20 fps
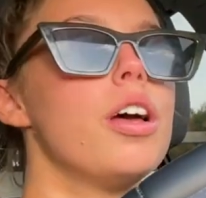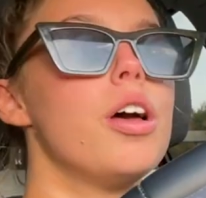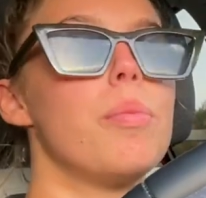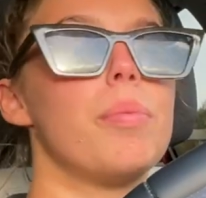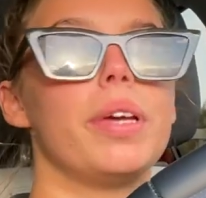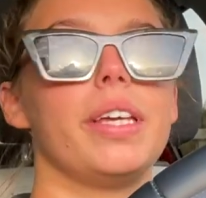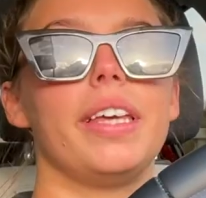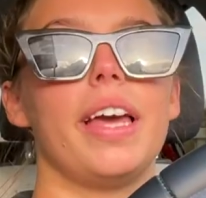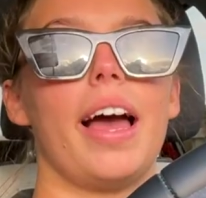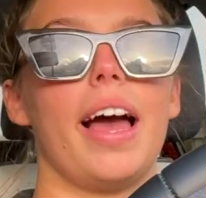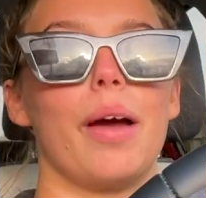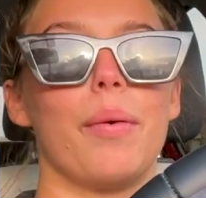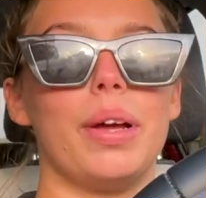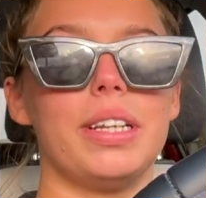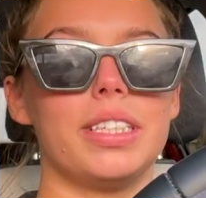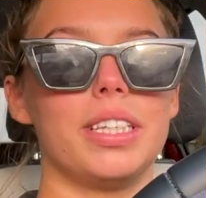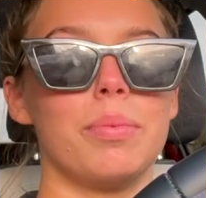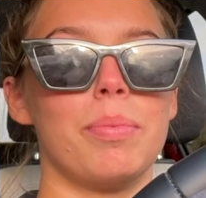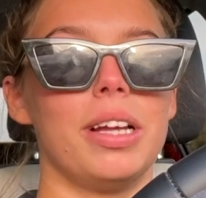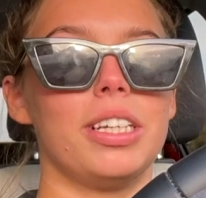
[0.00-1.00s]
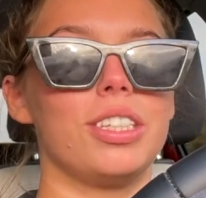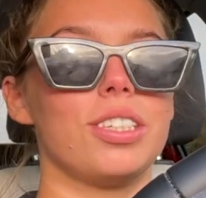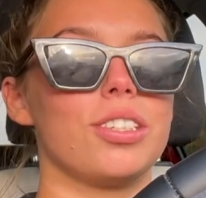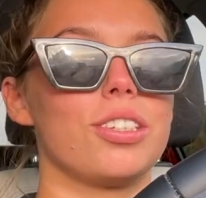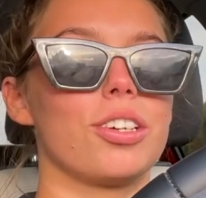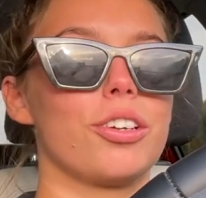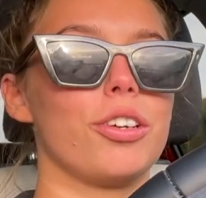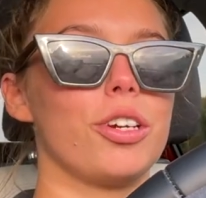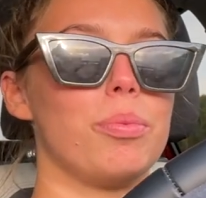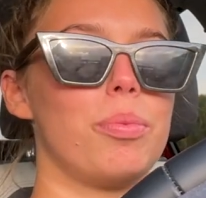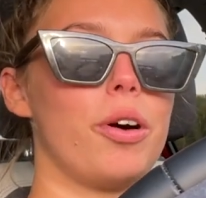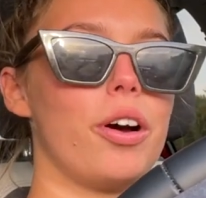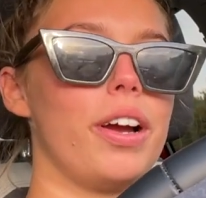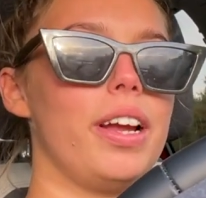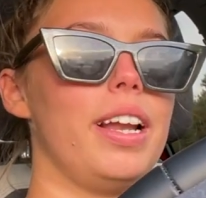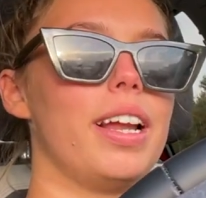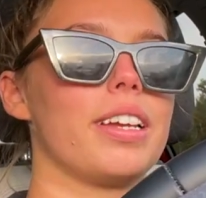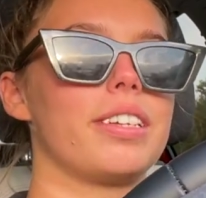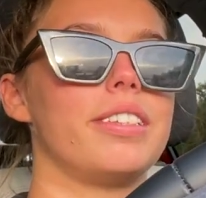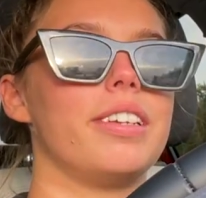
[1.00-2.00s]
But yeah, I went to the Manchester crew party
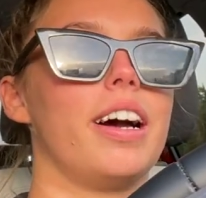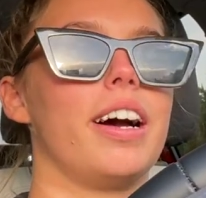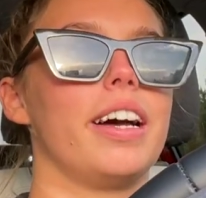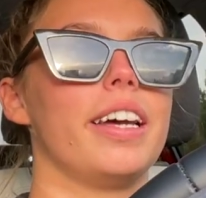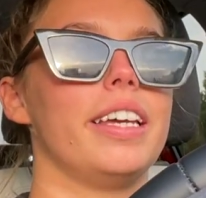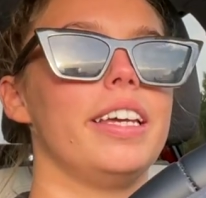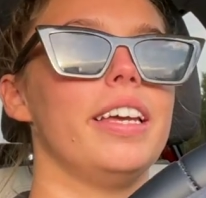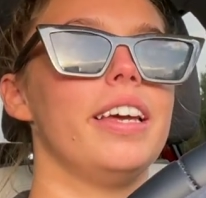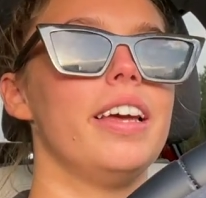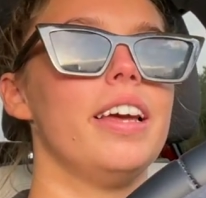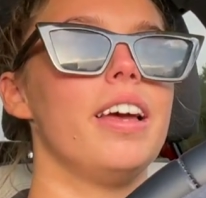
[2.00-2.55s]
last night